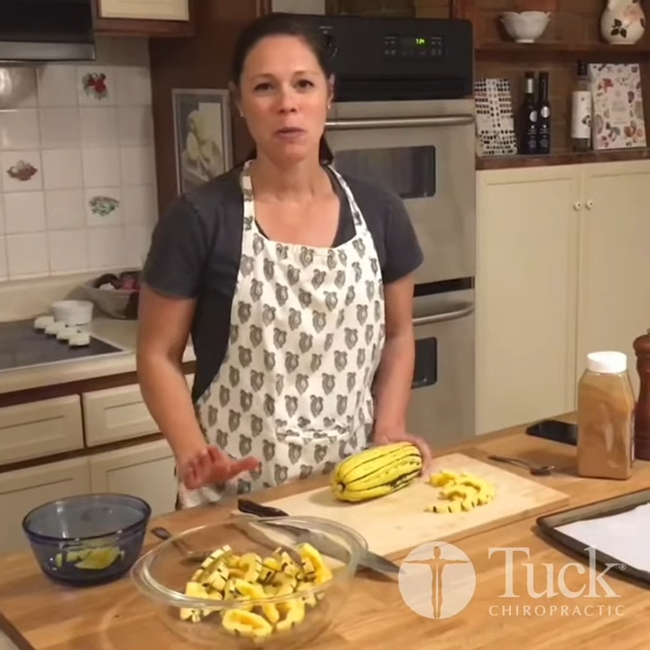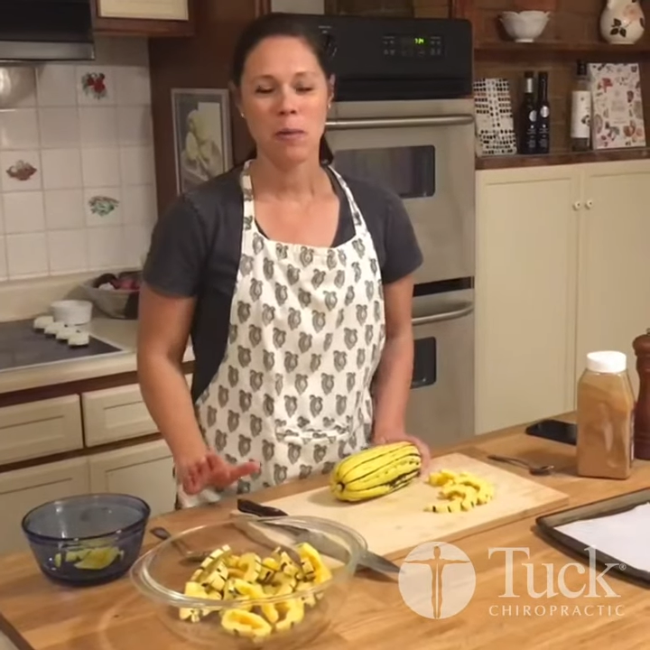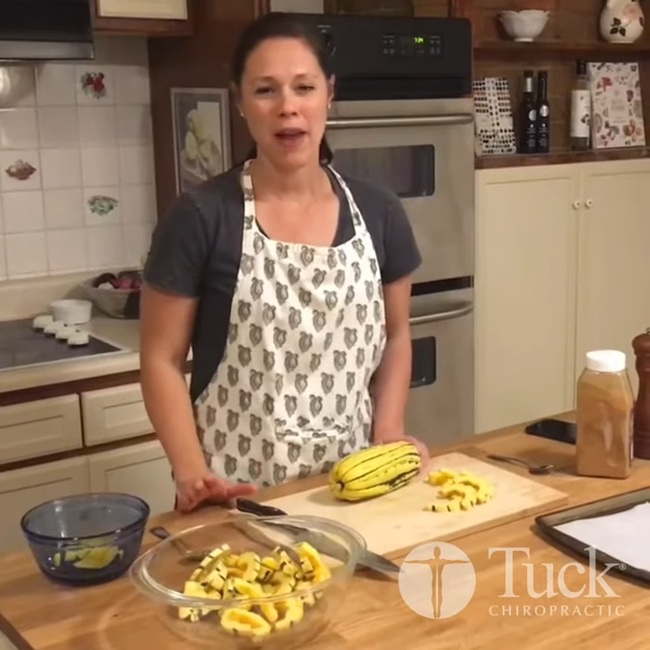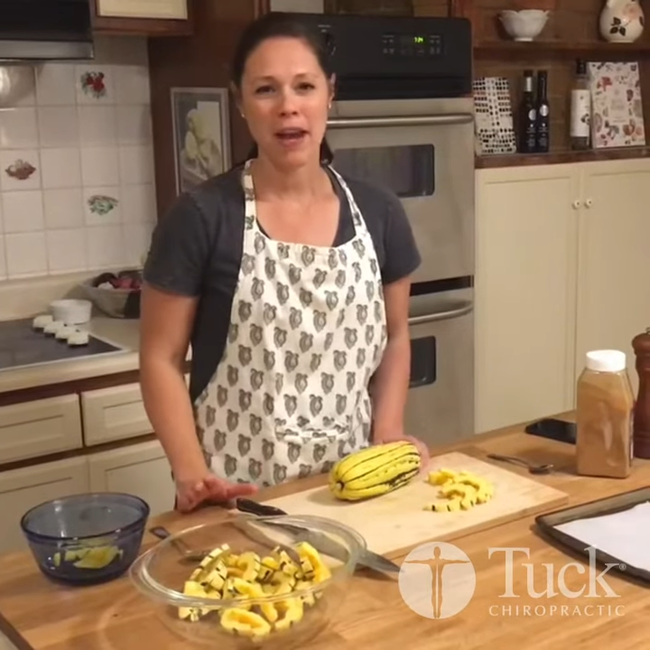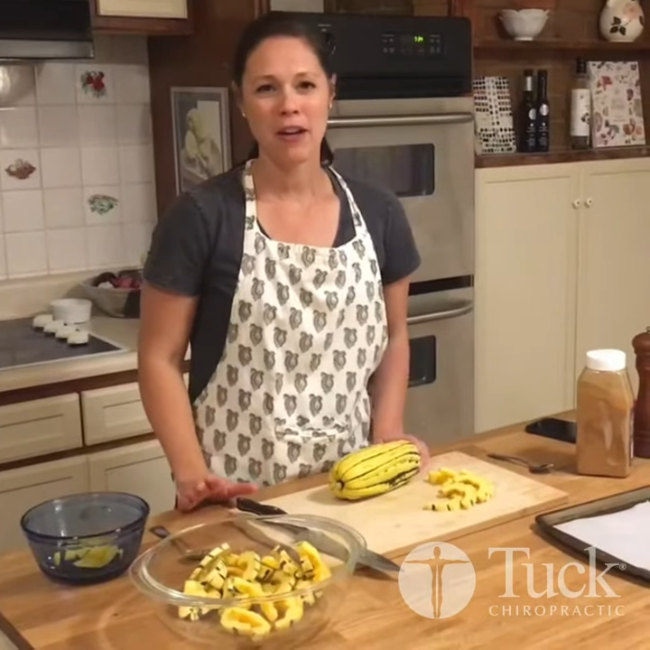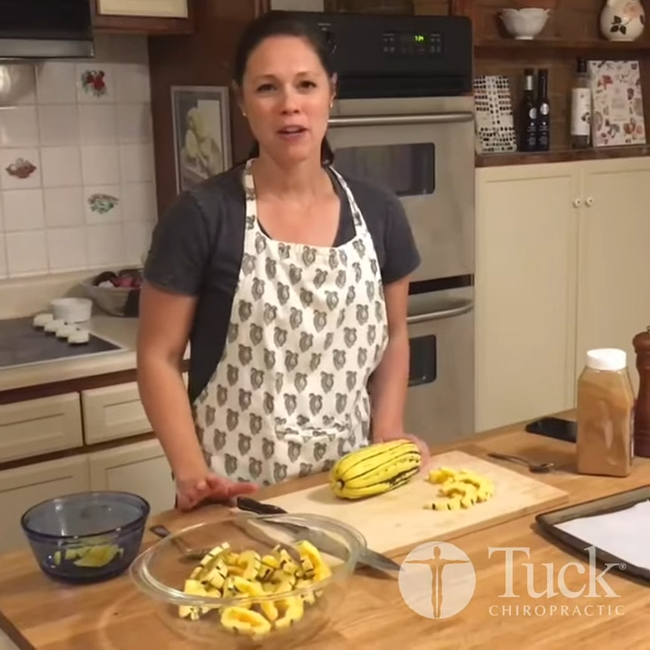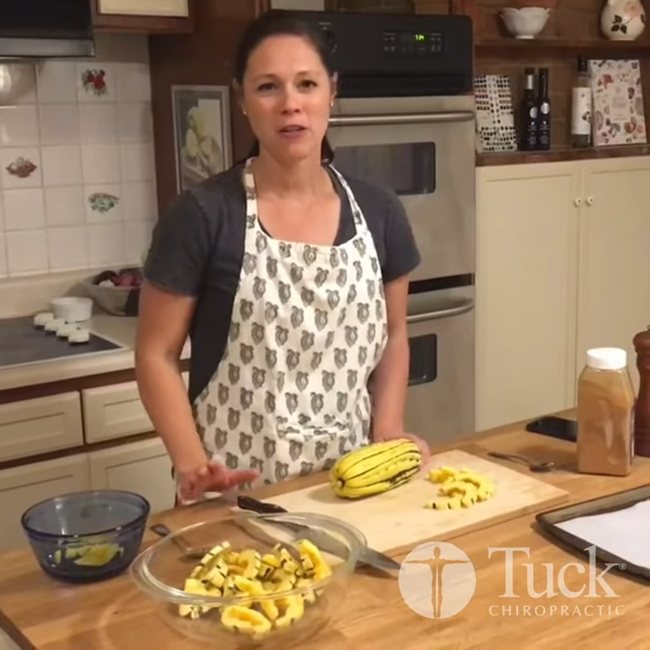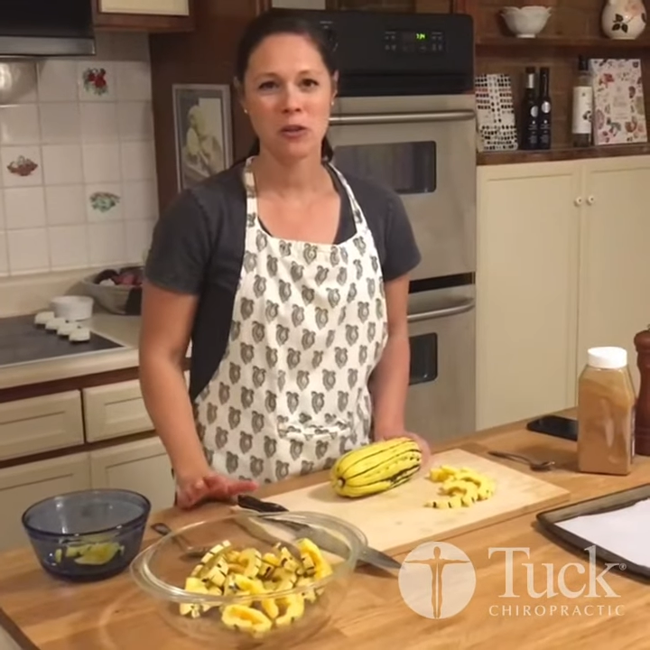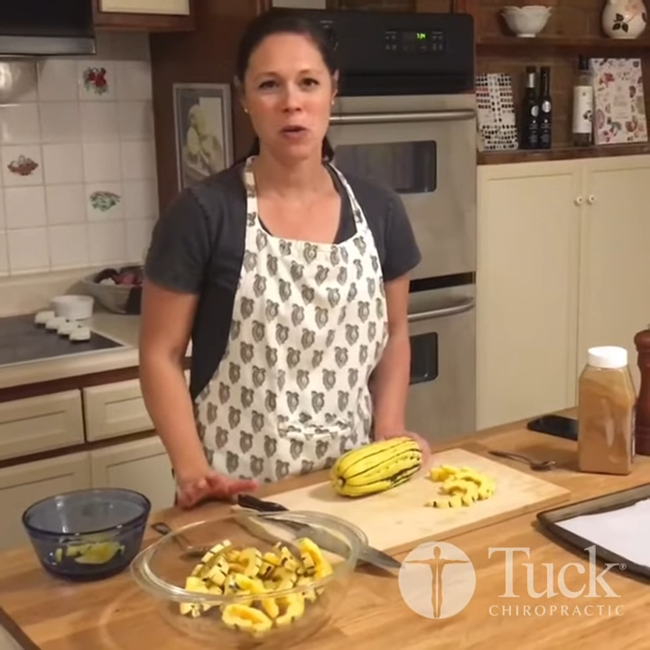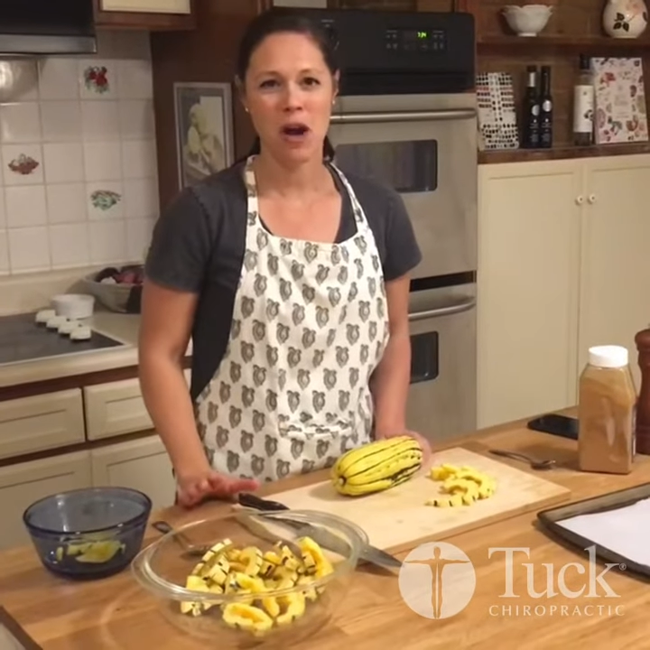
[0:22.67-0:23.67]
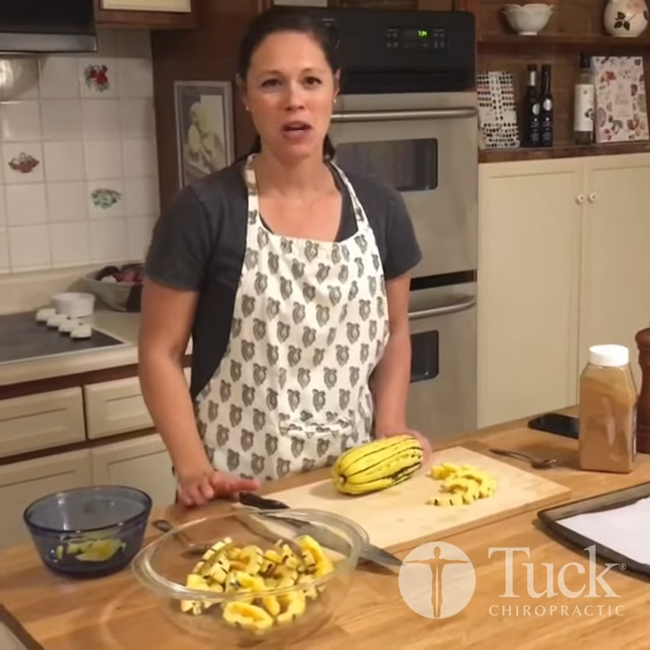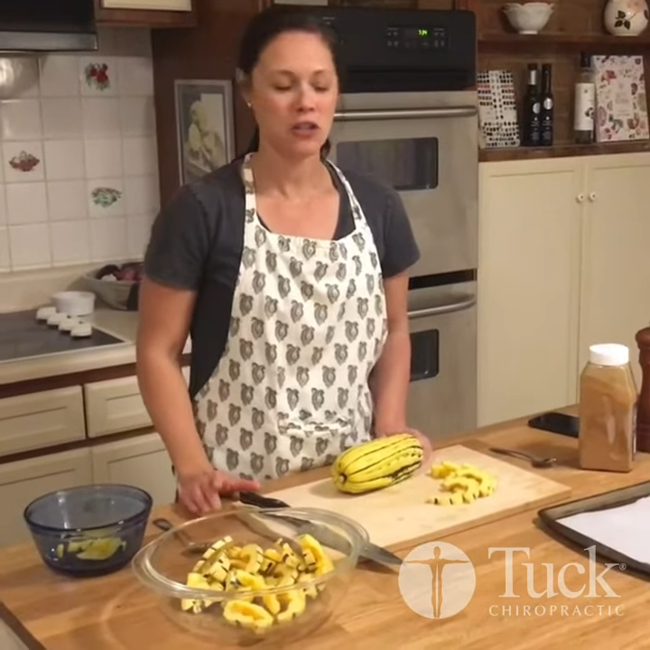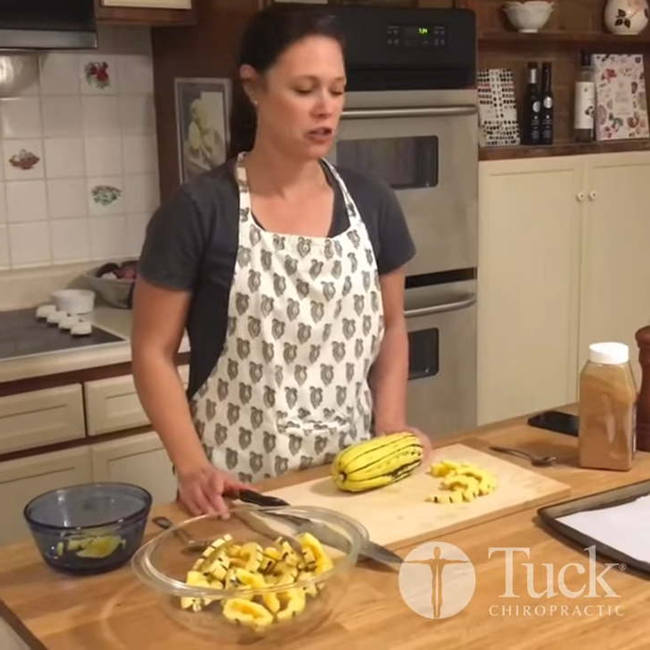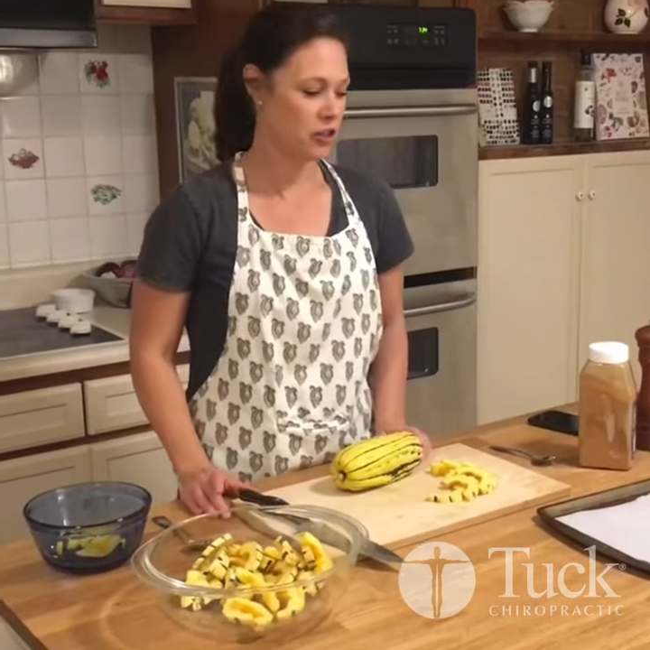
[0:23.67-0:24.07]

prepare your squash,